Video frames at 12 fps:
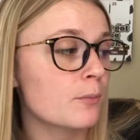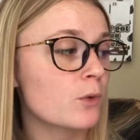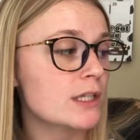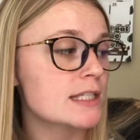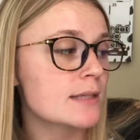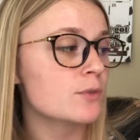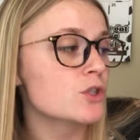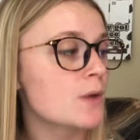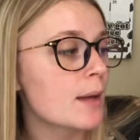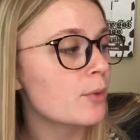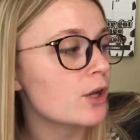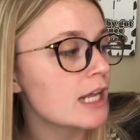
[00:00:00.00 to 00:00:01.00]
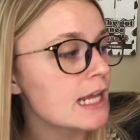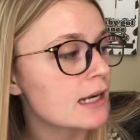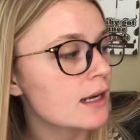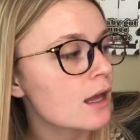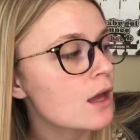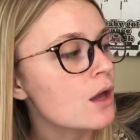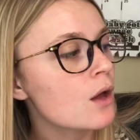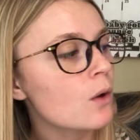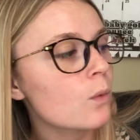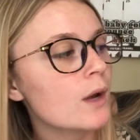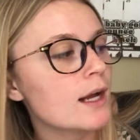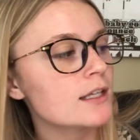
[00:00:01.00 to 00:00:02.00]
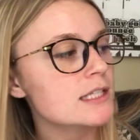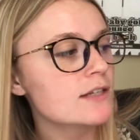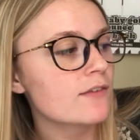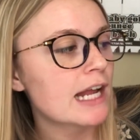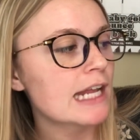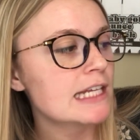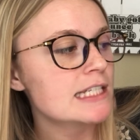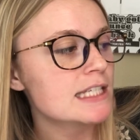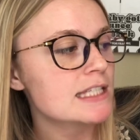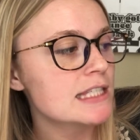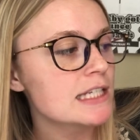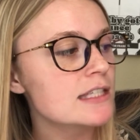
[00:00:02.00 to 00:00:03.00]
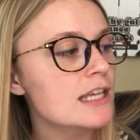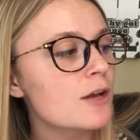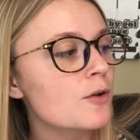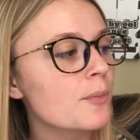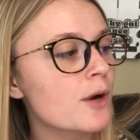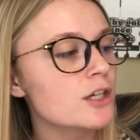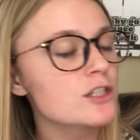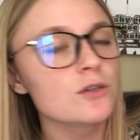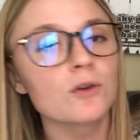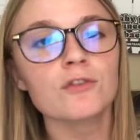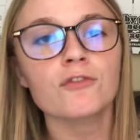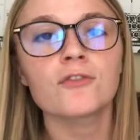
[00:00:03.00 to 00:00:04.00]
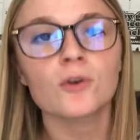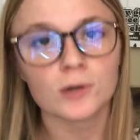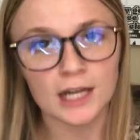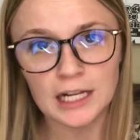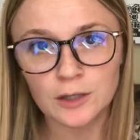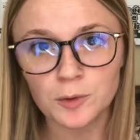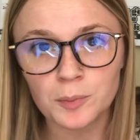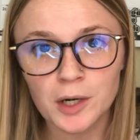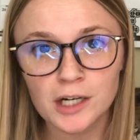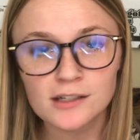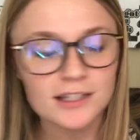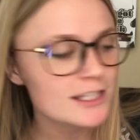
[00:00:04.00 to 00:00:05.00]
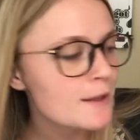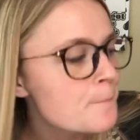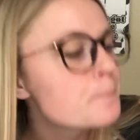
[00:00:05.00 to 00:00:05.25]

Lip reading: symbol do I put in? Well, dividing into 6 equal parts or 4 equal parts.